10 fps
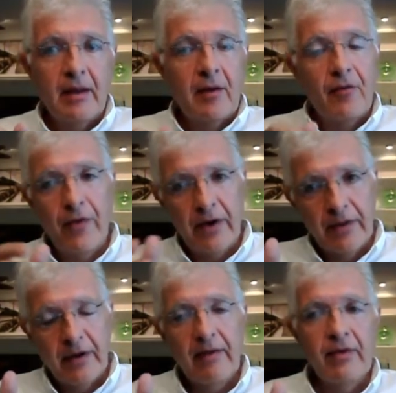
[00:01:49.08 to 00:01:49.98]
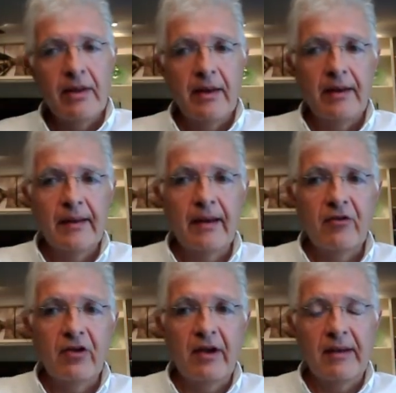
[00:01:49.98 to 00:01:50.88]
Further evidence
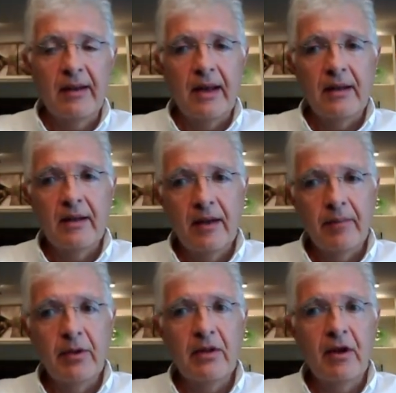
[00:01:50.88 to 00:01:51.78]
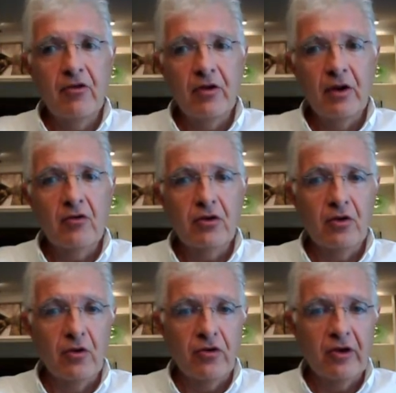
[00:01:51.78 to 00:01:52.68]
suggests that this mutation
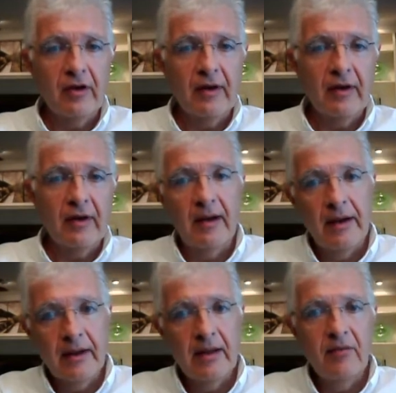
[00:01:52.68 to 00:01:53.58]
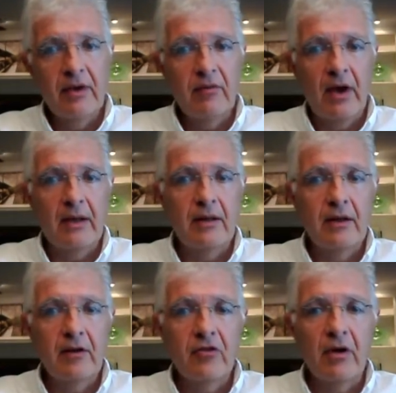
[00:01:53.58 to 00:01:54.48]
introduces a selective
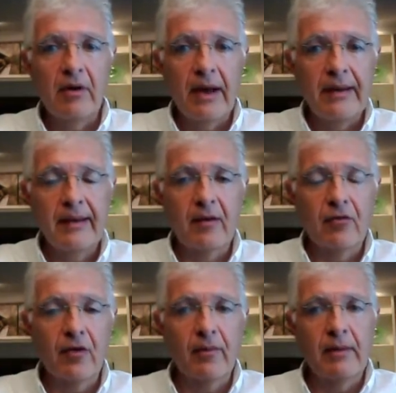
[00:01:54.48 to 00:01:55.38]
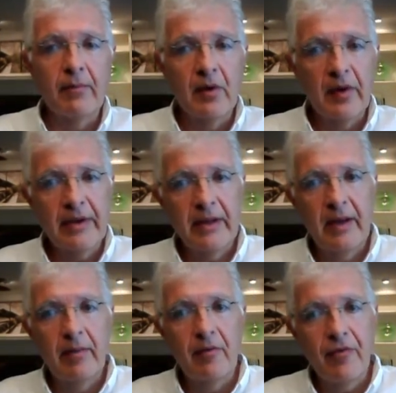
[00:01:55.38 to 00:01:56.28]
advantage arising from a more
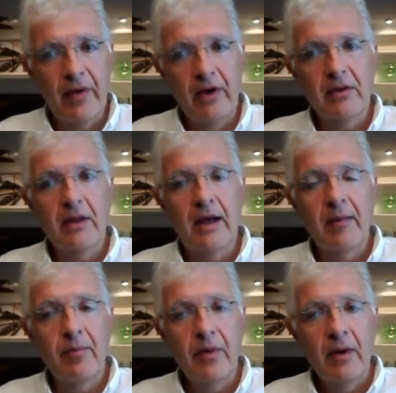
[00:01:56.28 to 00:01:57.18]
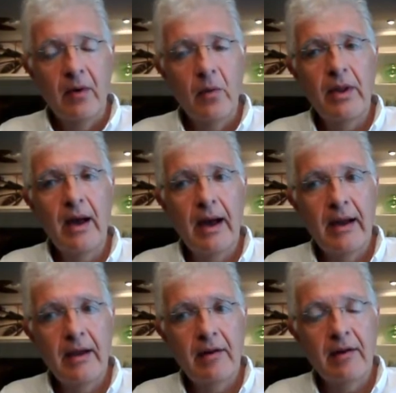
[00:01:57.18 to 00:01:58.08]
stable phenotype with
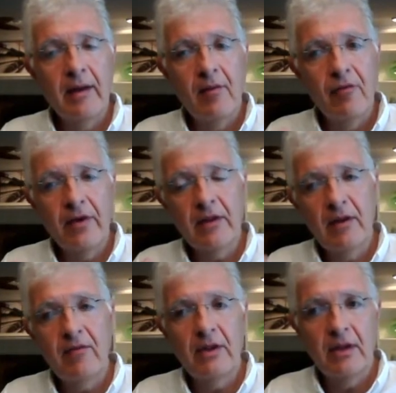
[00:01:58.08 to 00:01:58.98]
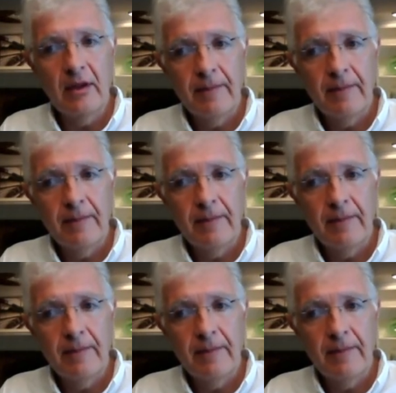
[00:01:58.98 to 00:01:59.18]
higher infectivity.